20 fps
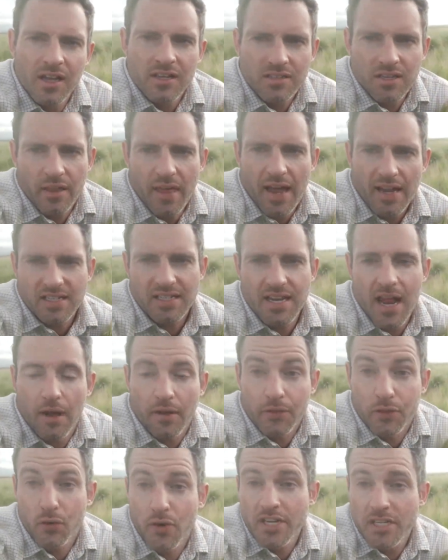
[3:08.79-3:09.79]
So that's
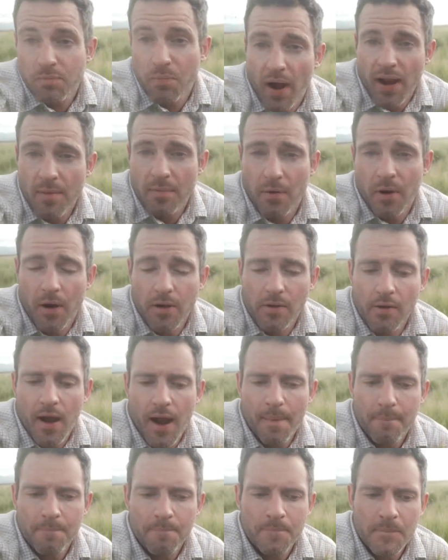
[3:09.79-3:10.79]
now a three spray
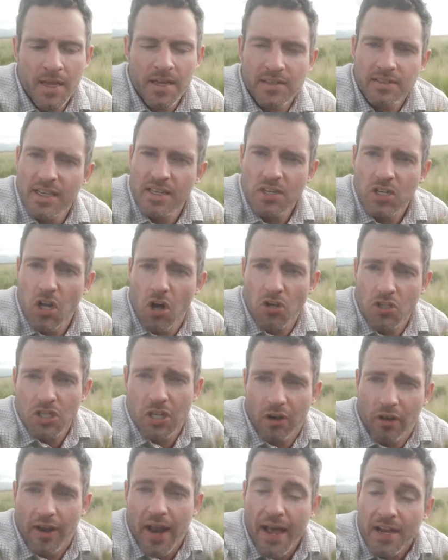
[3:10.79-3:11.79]
program. Didn't cost
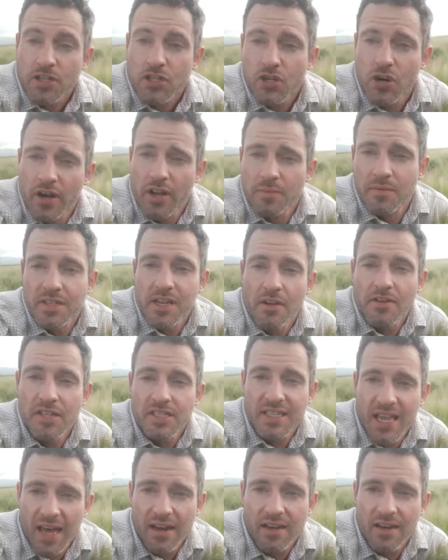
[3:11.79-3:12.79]
a lot extra and was
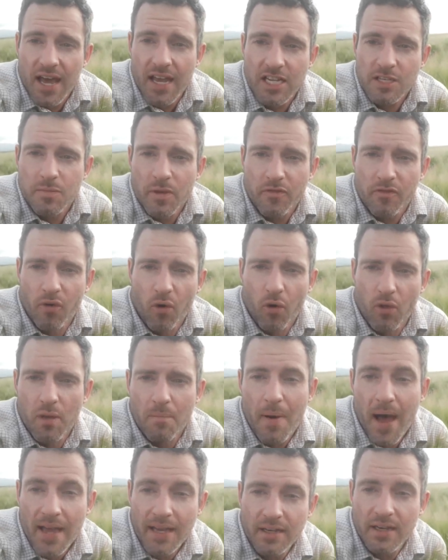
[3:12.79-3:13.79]
only 10 days before
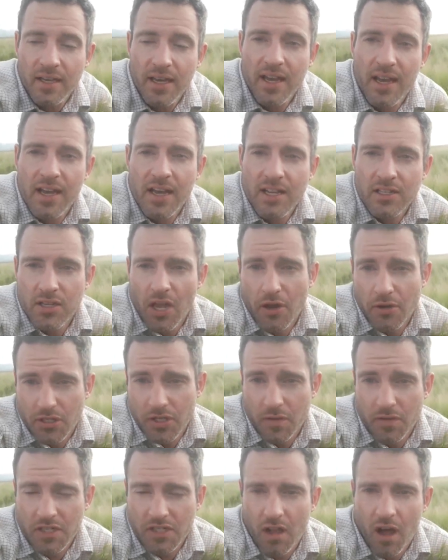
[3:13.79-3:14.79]
the main
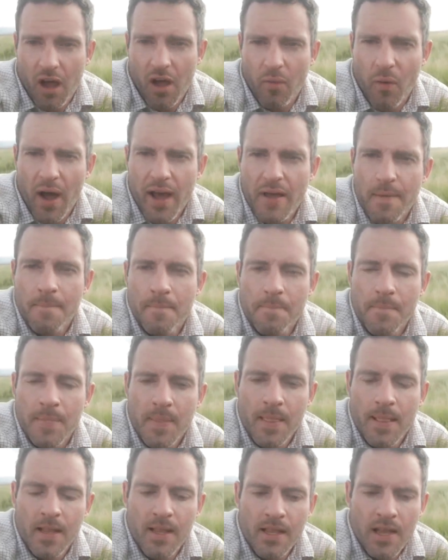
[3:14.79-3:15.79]
dose of Skyway.
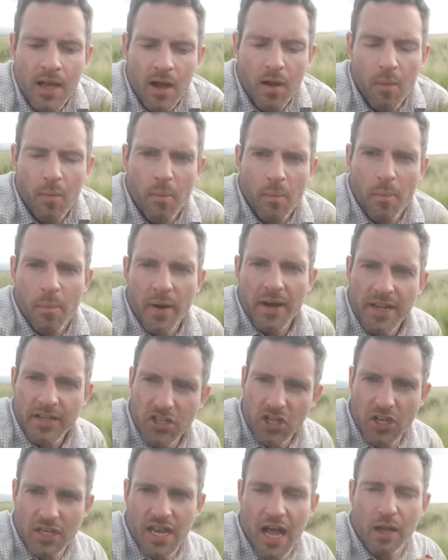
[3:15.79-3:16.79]
But
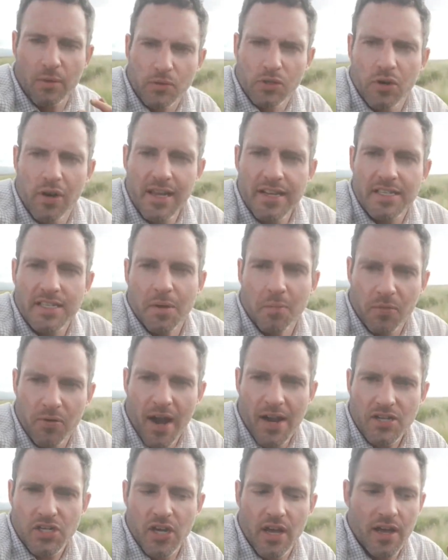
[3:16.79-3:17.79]
it just helps release the
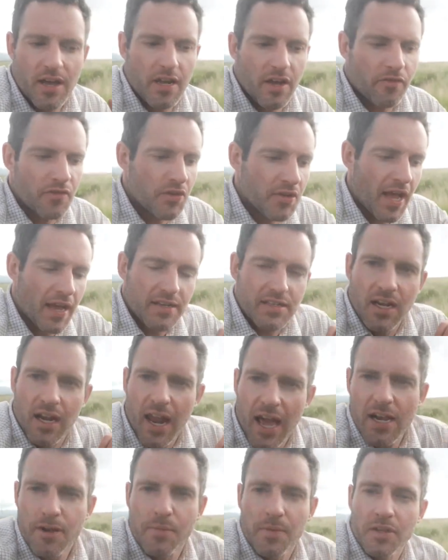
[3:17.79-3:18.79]
pressure and if you get
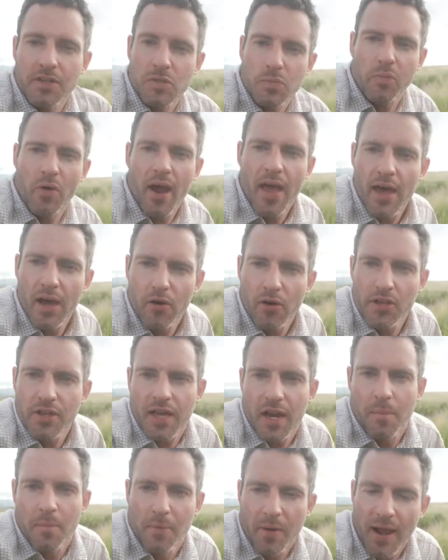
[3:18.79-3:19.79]
delayed with your sprayer or you
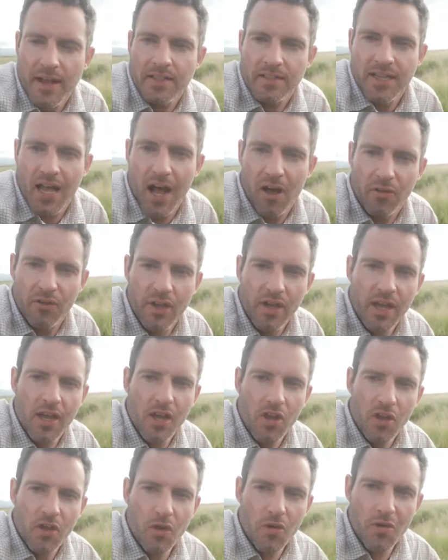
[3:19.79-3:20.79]
get a breakdown,
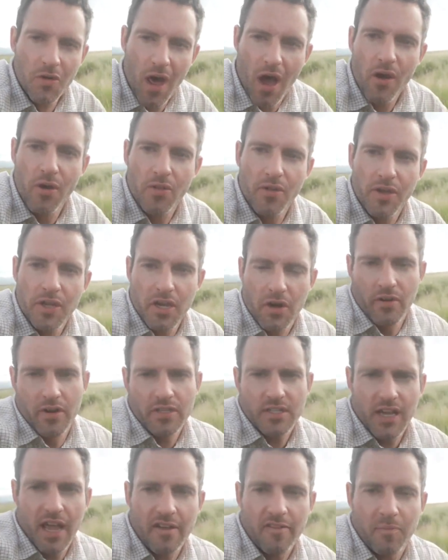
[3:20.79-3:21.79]
you know that you're in
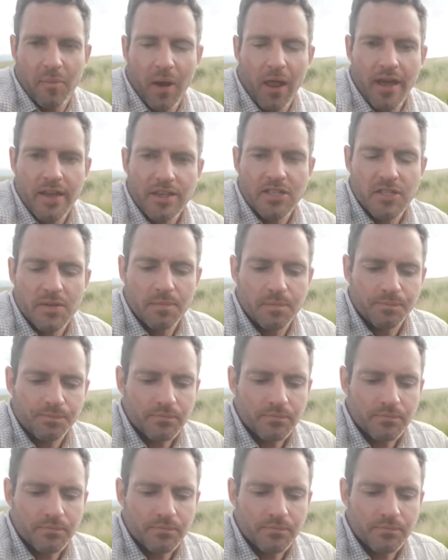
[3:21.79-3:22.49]
a safe place.